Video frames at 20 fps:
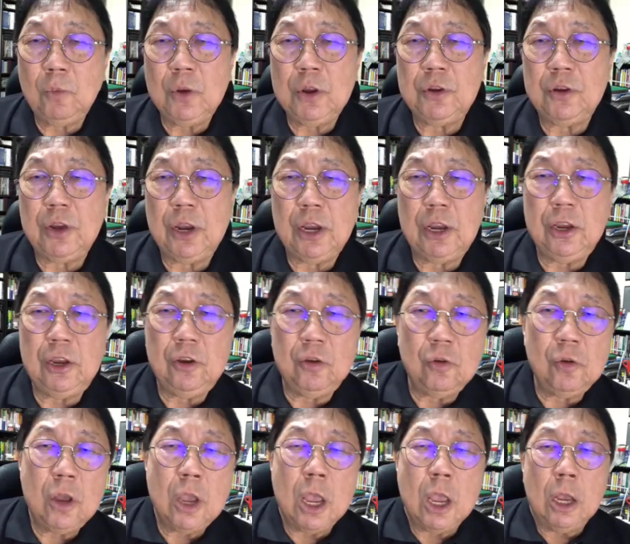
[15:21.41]
wishing
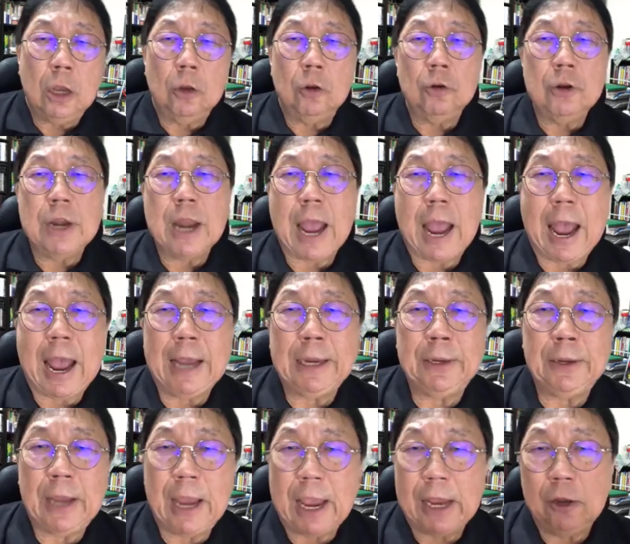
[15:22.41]
you good night
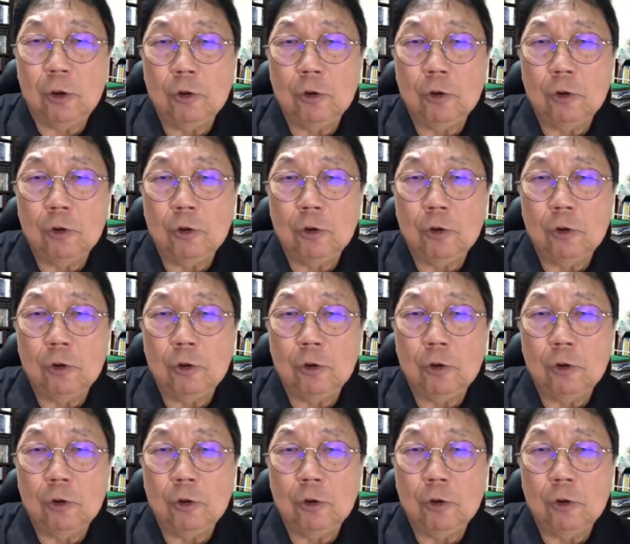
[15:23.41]
and